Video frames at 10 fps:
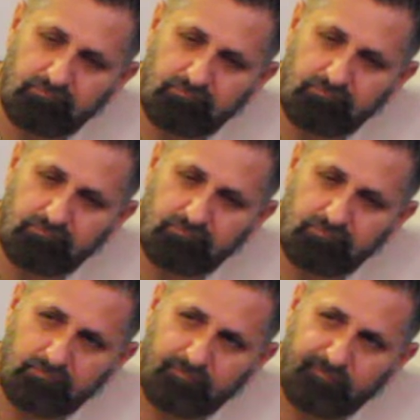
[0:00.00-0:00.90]

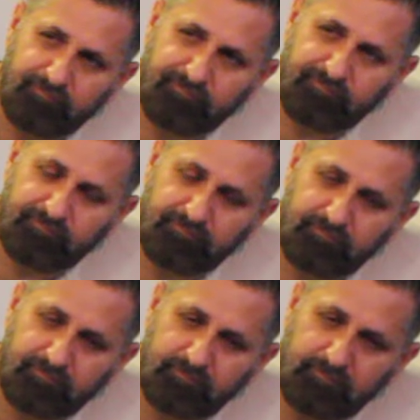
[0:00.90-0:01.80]

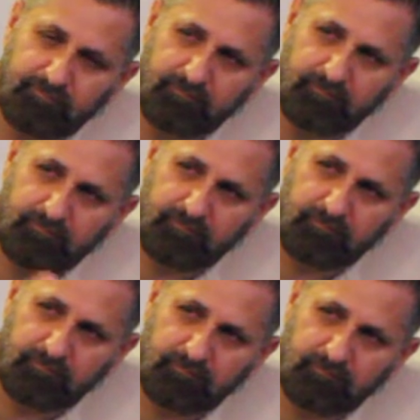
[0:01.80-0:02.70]

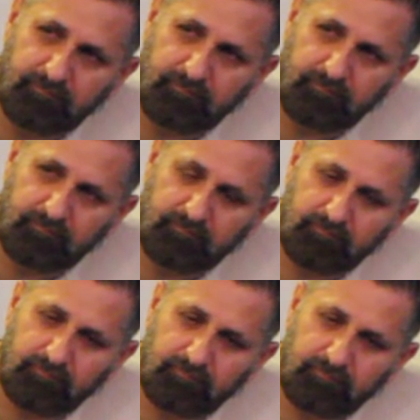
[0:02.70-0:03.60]

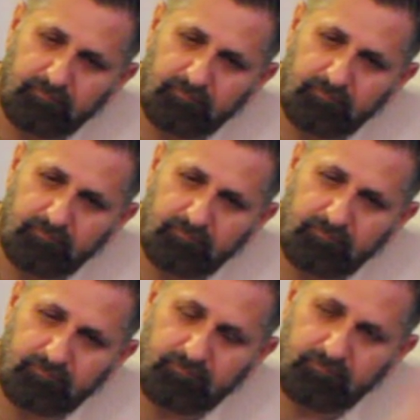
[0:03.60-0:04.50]

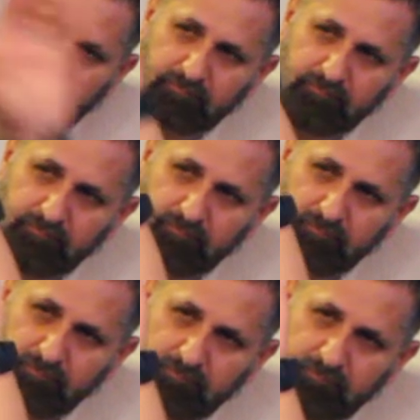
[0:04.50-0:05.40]

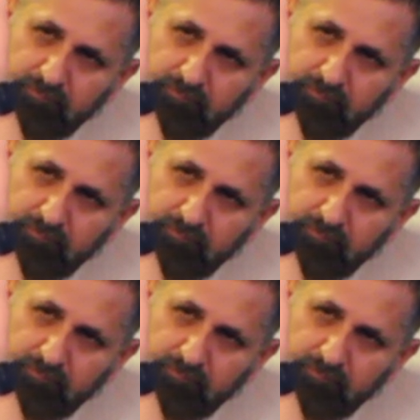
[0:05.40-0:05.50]
(silent)